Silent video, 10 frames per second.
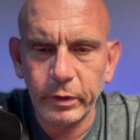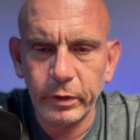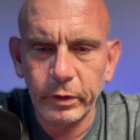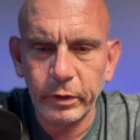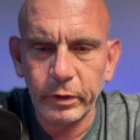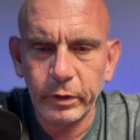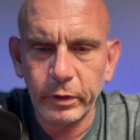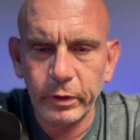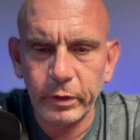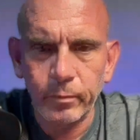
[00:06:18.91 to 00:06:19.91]
He decided
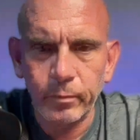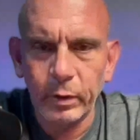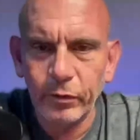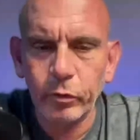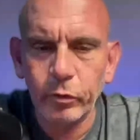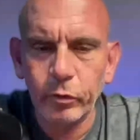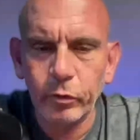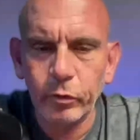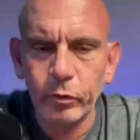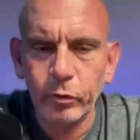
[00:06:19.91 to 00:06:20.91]
his life was going to be
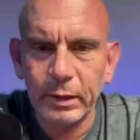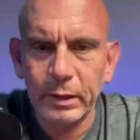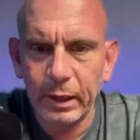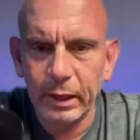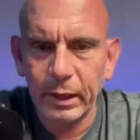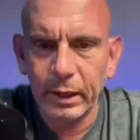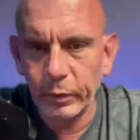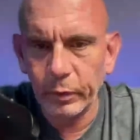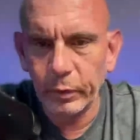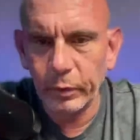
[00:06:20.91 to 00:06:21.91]
dedicated
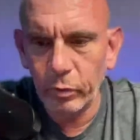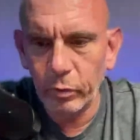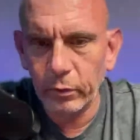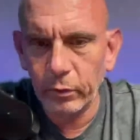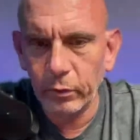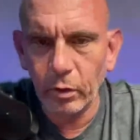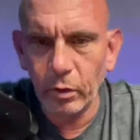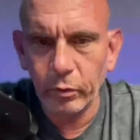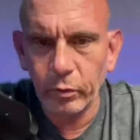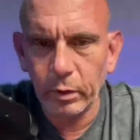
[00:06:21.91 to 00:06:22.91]
to this
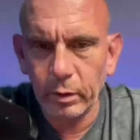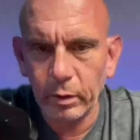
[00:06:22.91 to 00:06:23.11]
country